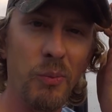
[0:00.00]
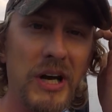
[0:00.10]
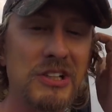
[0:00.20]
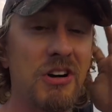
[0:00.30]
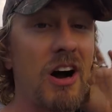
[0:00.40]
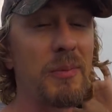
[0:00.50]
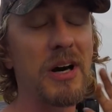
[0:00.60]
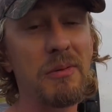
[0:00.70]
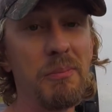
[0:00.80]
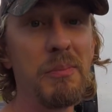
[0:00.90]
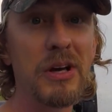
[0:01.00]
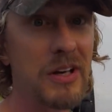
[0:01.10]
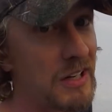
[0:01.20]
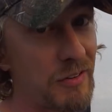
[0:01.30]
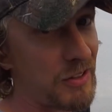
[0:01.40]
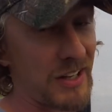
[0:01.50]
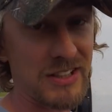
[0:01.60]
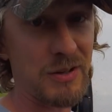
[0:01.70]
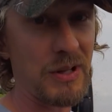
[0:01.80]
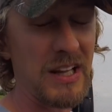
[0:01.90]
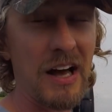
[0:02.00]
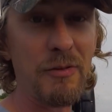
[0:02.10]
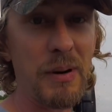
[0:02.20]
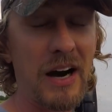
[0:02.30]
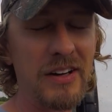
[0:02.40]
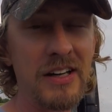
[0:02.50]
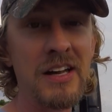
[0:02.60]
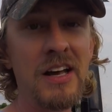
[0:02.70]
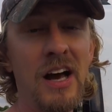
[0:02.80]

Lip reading: we could talk about a million different things that we love about it.